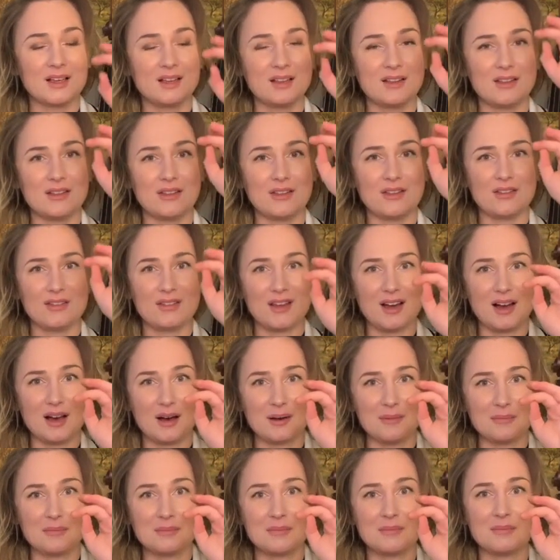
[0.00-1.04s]
the
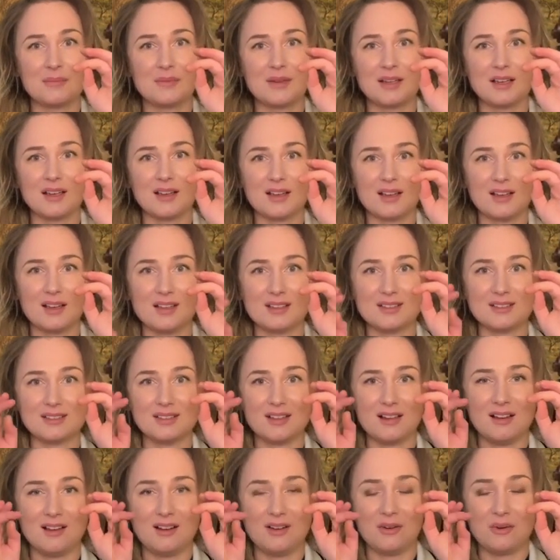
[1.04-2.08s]
thumb is
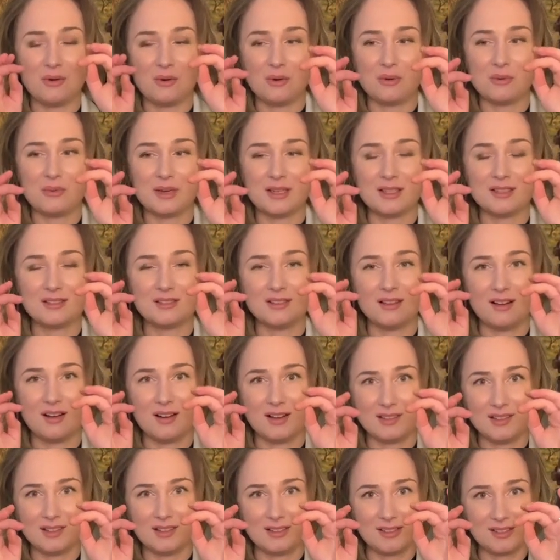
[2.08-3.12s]
always
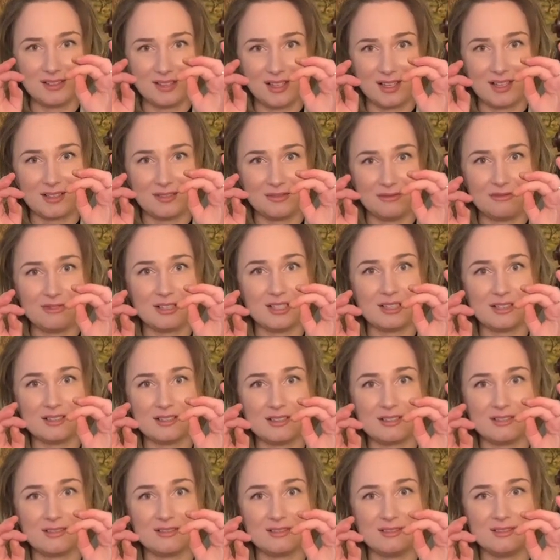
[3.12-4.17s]
under the second finger.